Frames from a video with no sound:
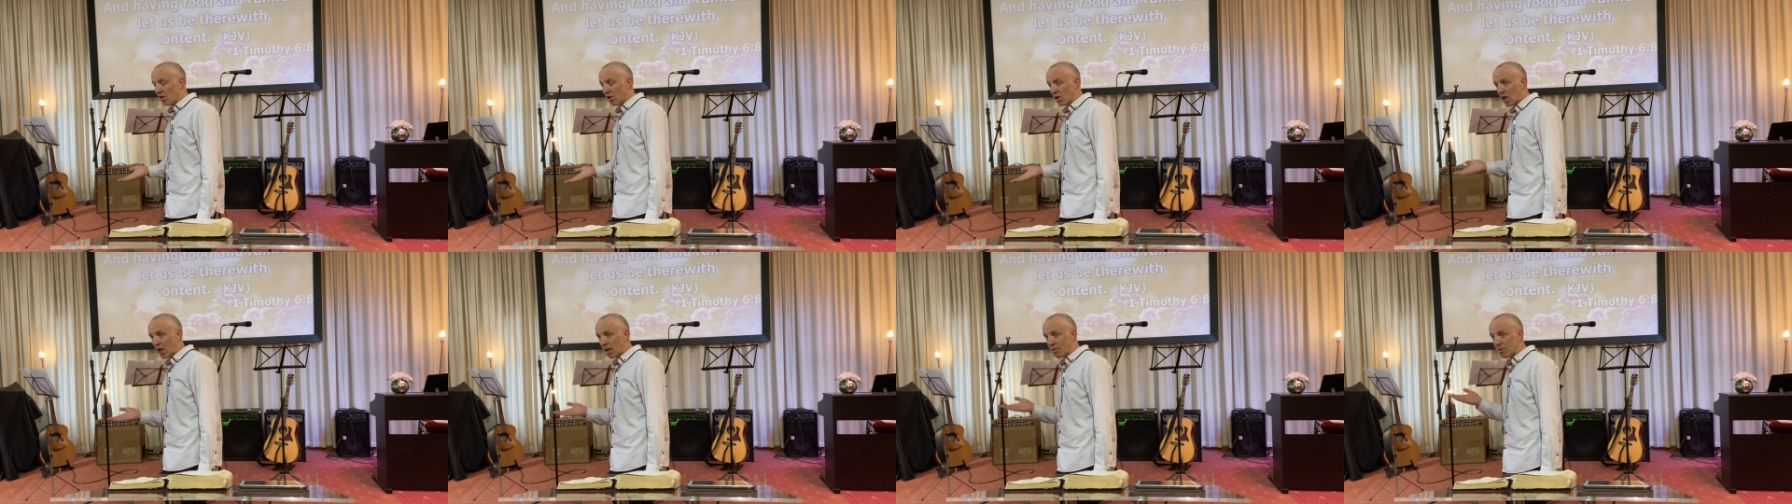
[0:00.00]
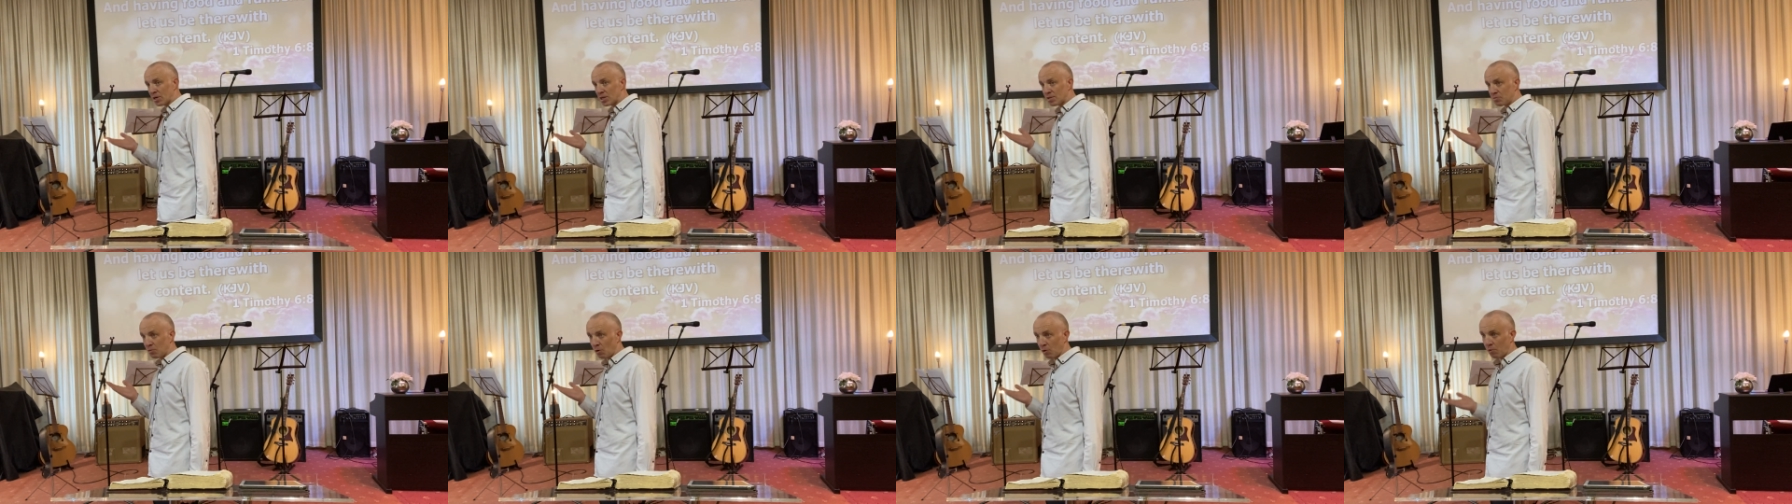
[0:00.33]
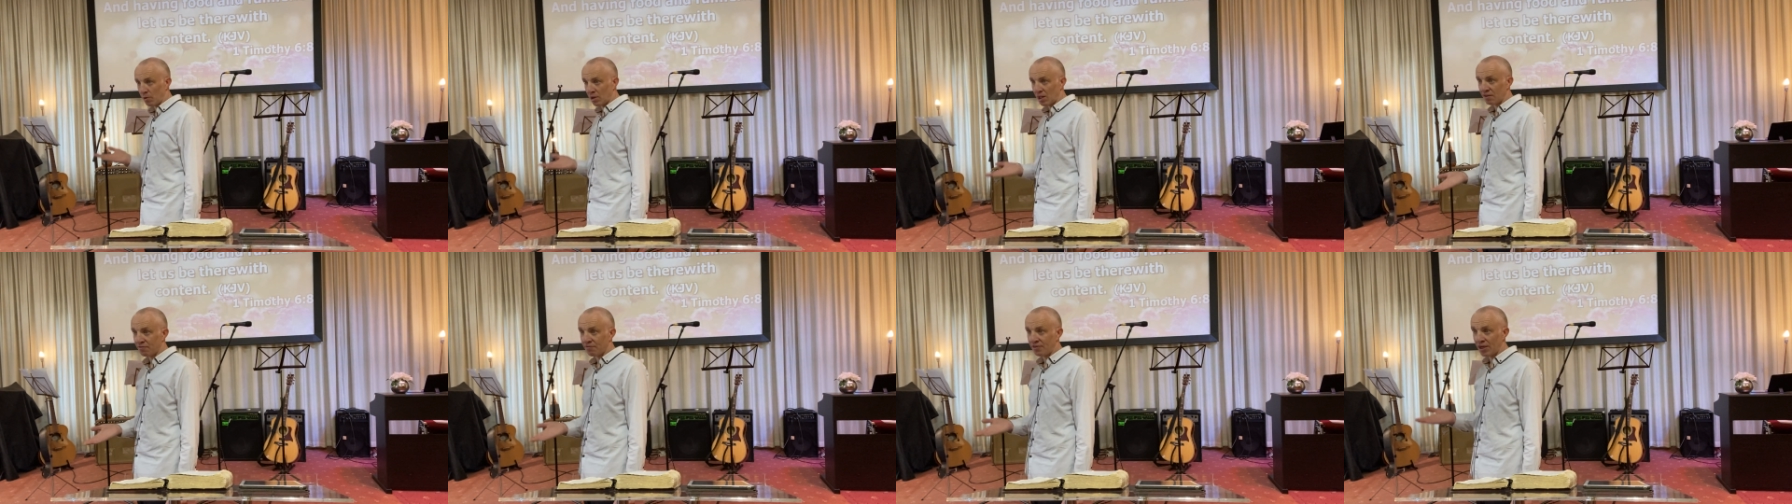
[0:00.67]
How much more
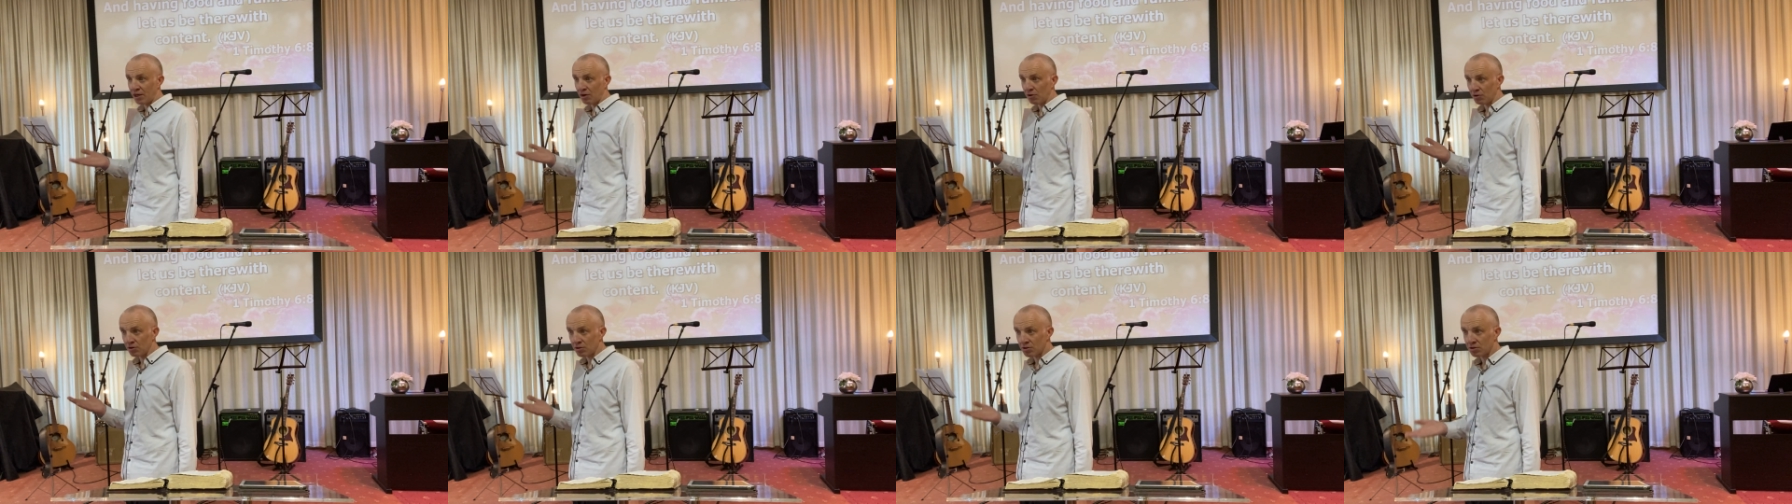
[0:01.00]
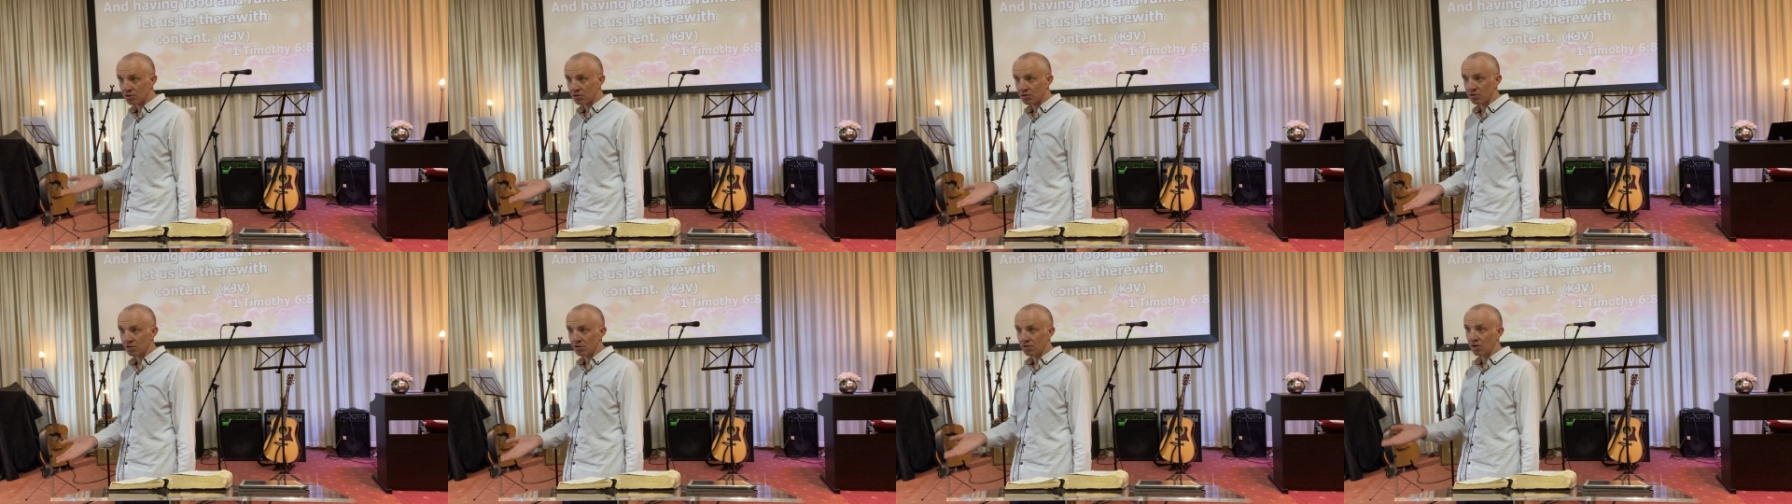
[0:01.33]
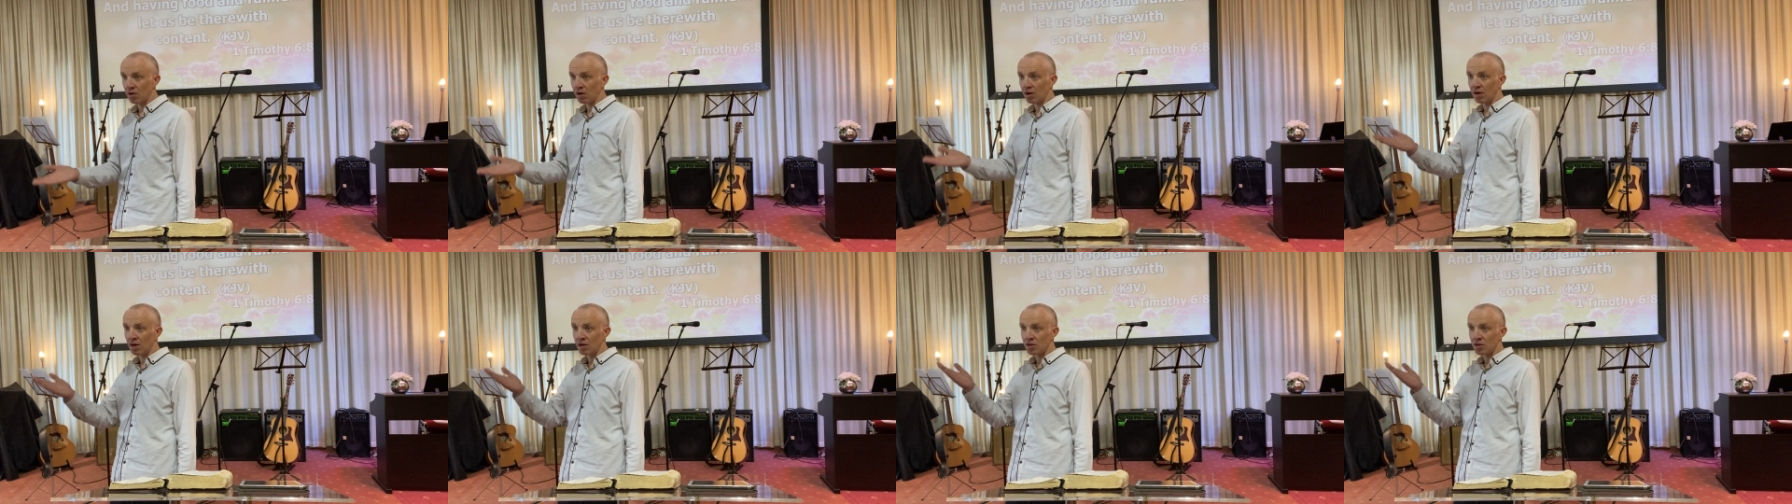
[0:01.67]
will He feed us who are